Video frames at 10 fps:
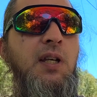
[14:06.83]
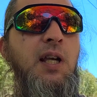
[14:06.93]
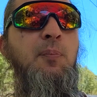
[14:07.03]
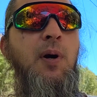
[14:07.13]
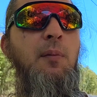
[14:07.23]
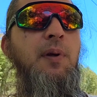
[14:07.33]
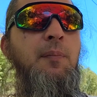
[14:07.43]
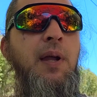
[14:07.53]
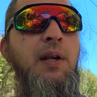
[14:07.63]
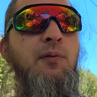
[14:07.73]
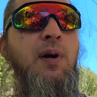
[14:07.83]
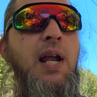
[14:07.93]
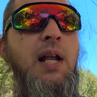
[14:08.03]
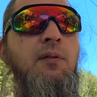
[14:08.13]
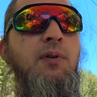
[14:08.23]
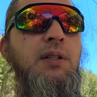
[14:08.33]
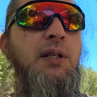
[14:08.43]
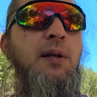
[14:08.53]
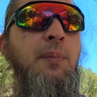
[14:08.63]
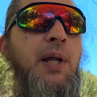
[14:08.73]
it'll probably be a manual rack. We'll have to
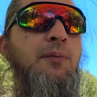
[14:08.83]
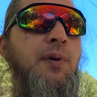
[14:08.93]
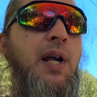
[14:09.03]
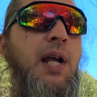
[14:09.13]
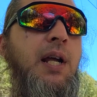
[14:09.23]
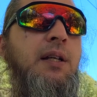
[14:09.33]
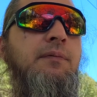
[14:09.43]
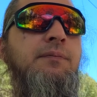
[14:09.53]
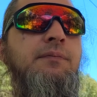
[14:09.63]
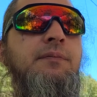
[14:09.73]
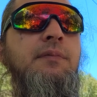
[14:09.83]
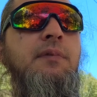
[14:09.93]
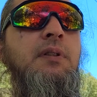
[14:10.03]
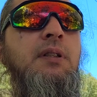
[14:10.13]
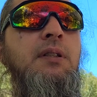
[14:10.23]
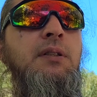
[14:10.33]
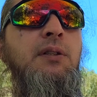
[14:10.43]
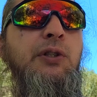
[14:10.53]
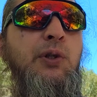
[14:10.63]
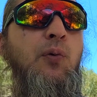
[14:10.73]
get a manual rack,
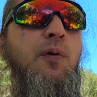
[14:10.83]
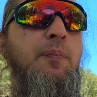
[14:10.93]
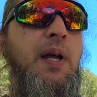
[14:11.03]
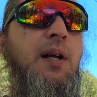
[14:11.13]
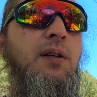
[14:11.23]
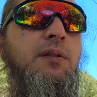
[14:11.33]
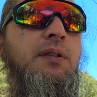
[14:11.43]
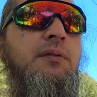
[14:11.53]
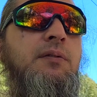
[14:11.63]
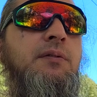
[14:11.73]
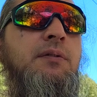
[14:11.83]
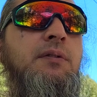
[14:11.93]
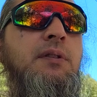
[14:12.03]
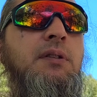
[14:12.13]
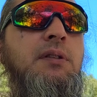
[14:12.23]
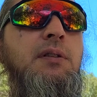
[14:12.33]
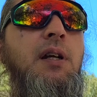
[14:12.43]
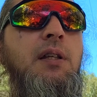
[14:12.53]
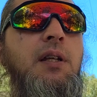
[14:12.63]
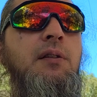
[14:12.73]
shorter belt,
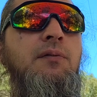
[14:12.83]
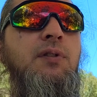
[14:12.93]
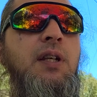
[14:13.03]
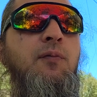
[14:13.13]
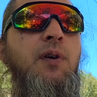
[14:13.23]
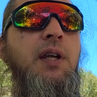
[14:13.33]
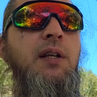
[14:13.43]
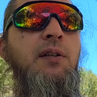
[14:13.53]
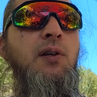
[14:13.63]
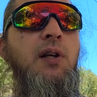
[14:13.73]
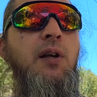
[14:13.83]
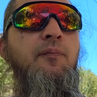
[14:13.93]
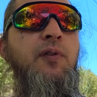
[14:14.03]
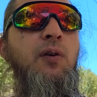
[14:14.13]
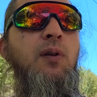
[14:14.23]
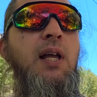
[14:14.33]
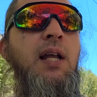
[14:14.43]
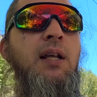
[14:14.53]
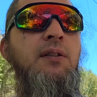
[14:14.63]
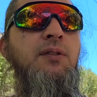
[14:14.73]
and then see if we can hook up fuel
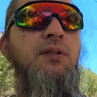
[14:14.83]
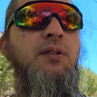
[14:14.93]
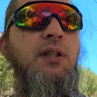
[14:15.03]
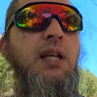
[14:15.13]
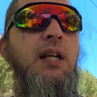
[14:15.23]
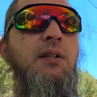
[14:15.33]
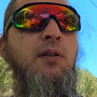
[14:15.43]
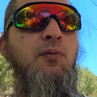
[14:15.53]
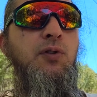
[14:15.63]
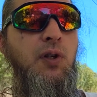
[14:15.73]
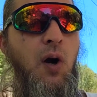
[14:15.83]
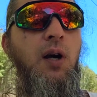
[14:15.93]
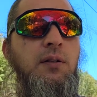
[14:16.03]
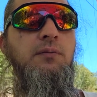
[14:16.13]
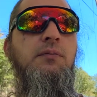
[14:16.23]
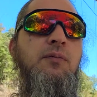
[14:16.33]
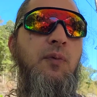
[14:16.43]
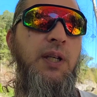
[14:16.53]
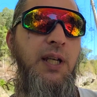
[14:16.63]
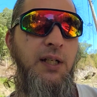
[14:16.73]
lines to get it to start.
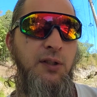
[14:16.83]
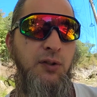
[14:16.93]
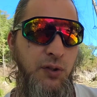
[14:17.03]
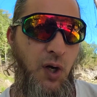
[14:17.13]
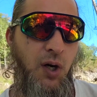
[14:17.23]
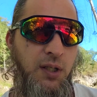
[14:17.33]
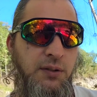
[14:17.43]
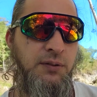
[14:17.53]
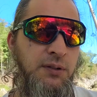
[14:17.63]
We can get it to start.